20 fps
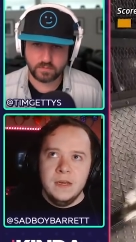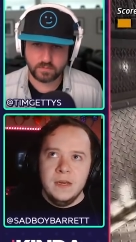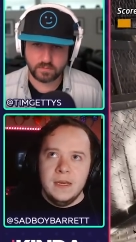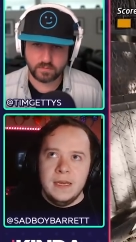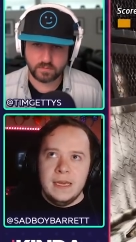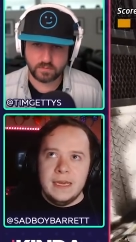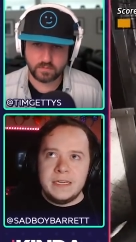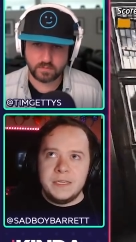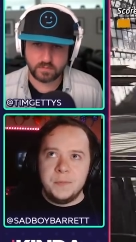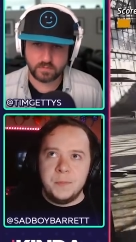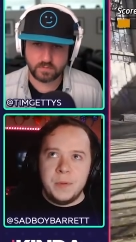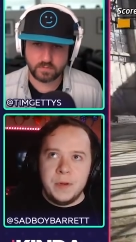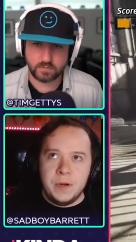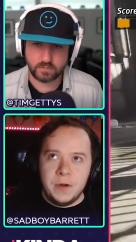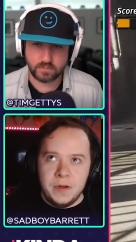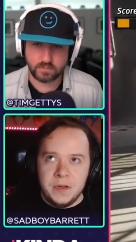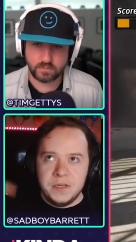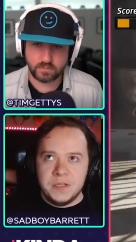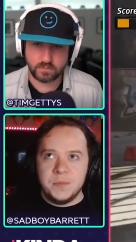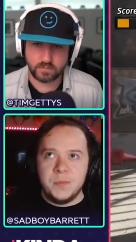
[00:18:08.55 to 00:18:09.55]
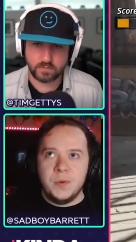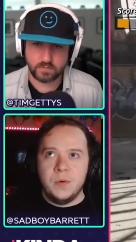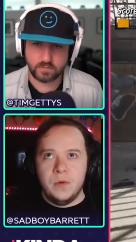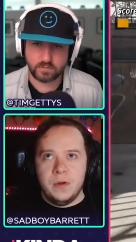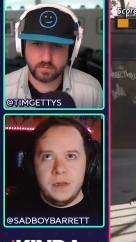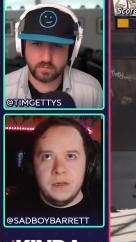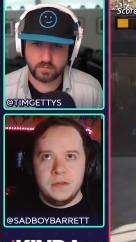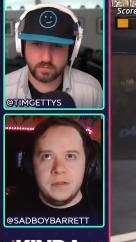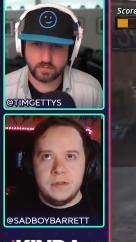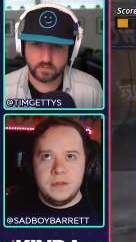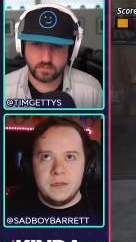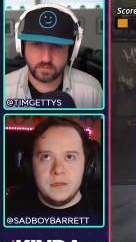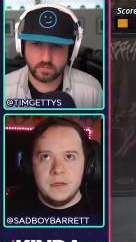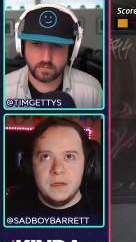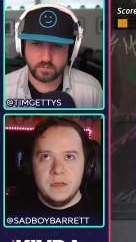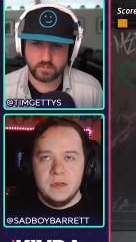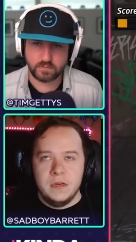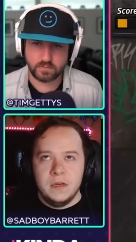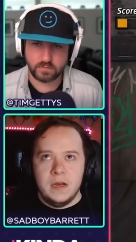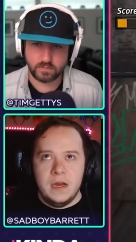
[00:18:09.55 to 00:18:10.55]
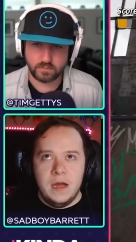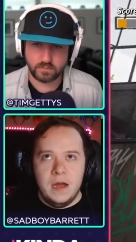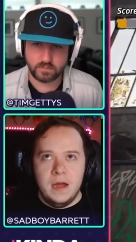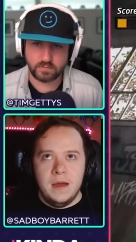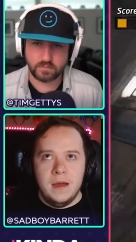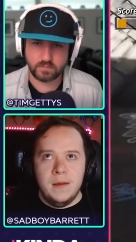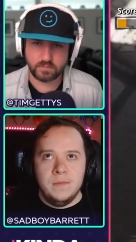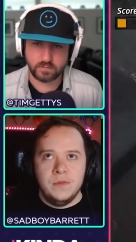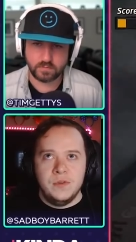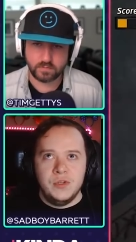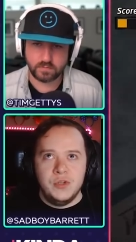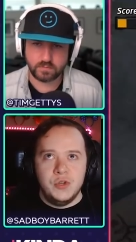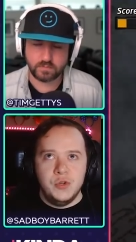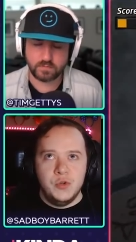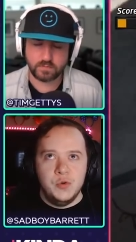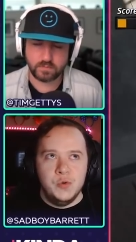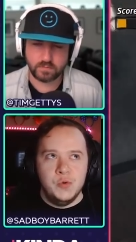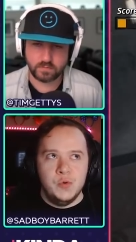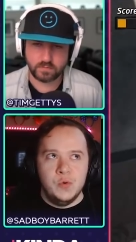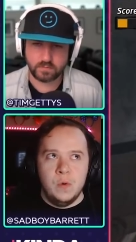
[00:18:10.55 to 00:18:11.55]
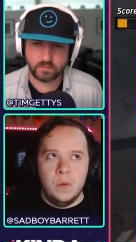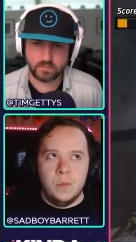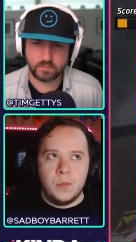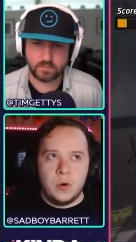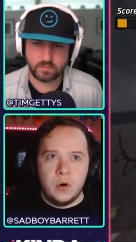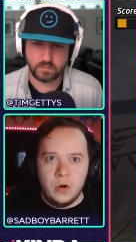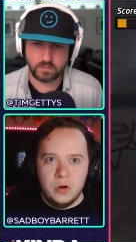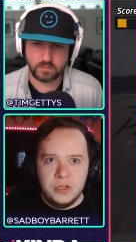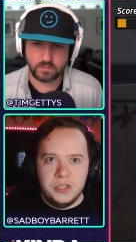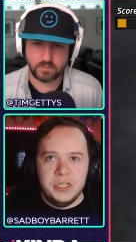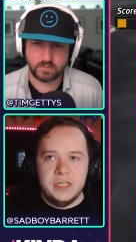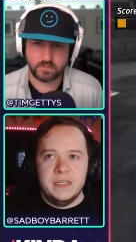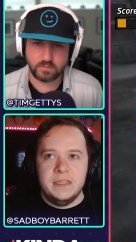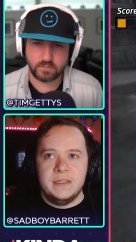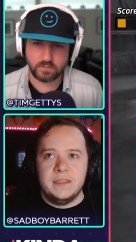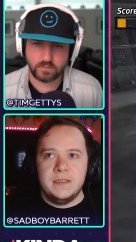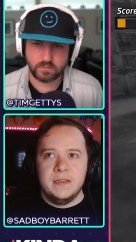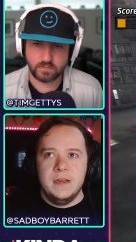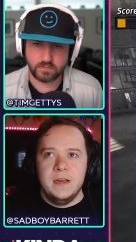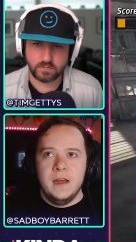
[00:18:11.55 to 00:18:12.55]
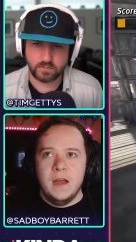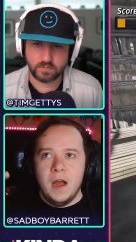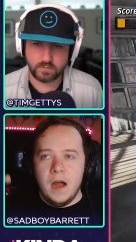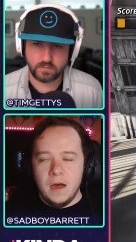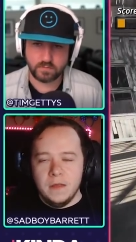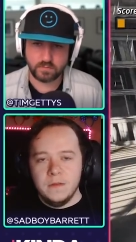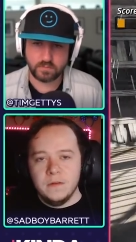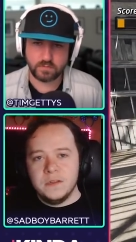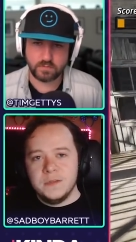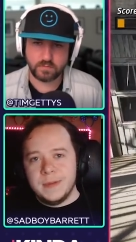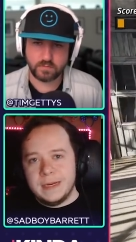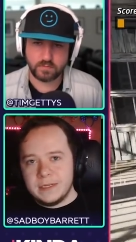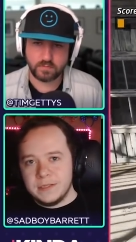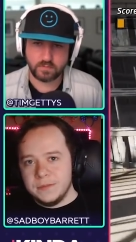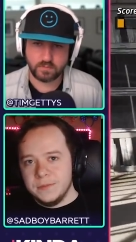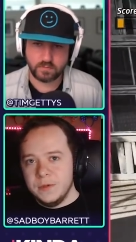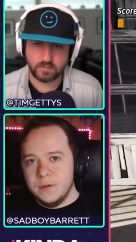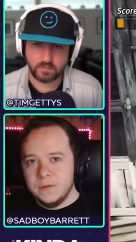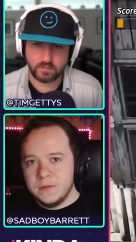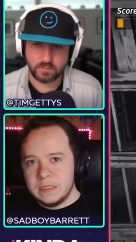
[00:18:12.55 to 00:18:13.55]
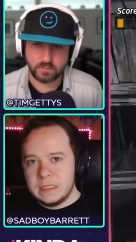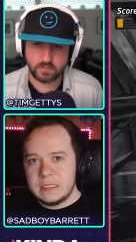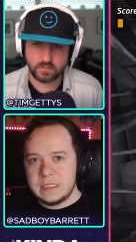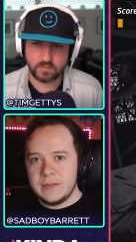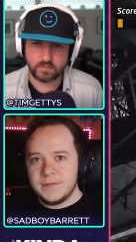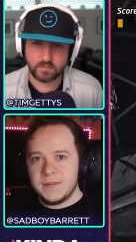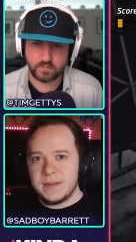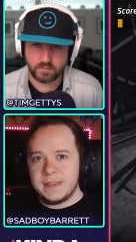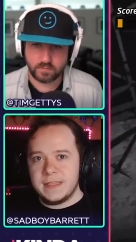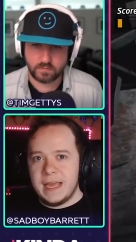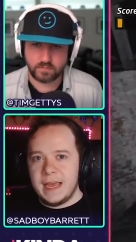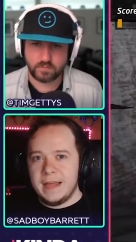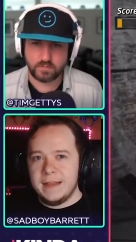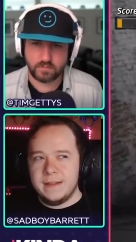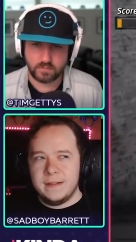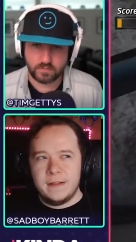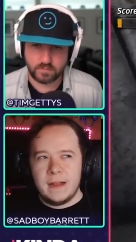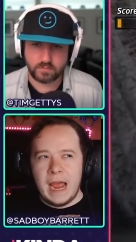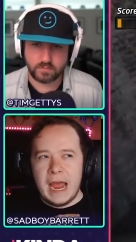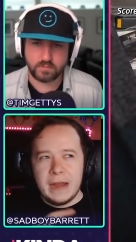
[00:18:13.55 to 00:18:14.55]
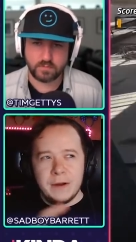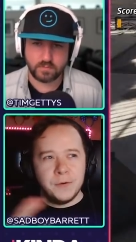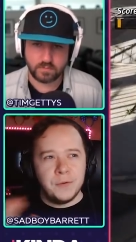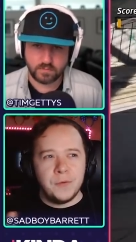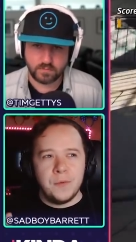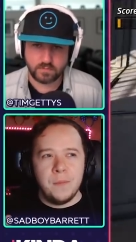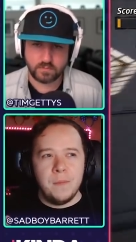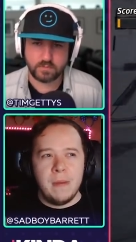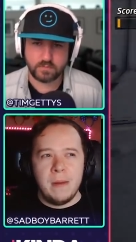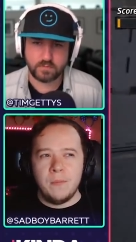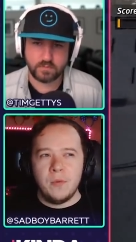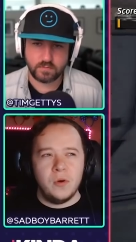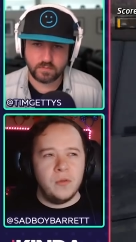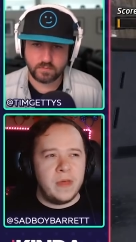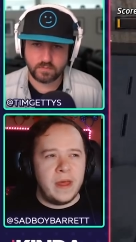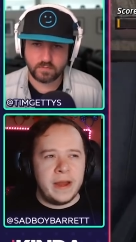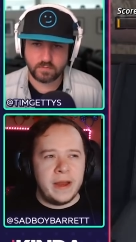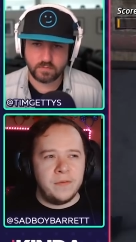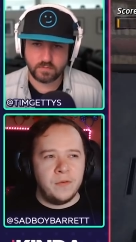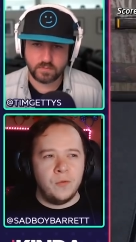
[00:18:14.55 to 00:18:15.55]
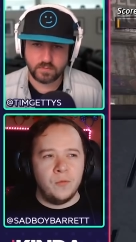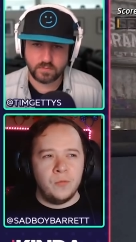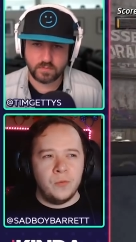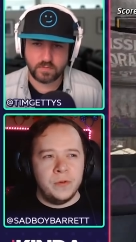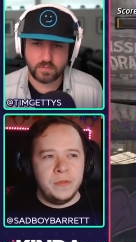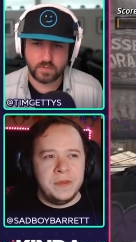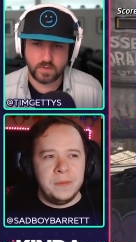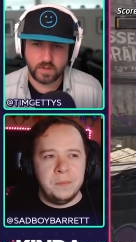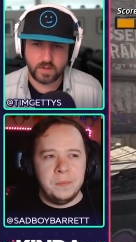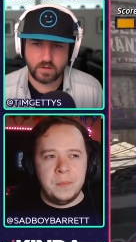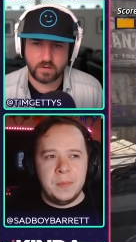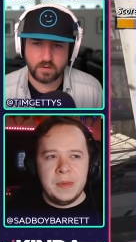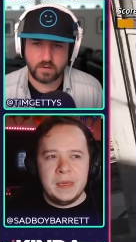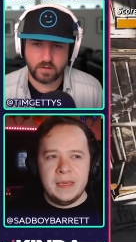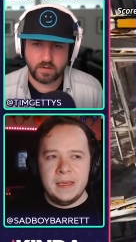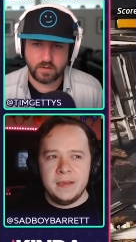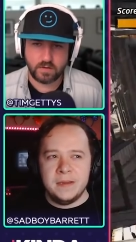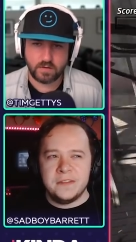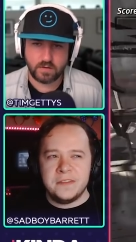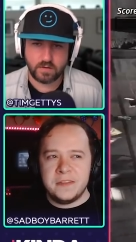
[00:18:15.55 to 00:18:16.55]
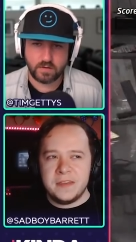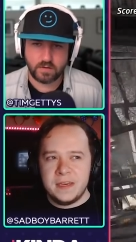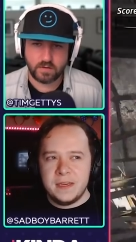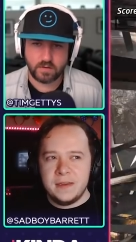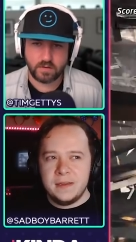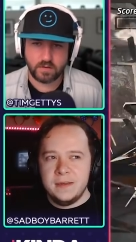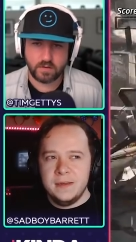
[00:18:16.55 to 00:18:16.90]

Speaker 1: experience points um, to purchase other special moves and stuff like that. I don't remember that ever really being a thing,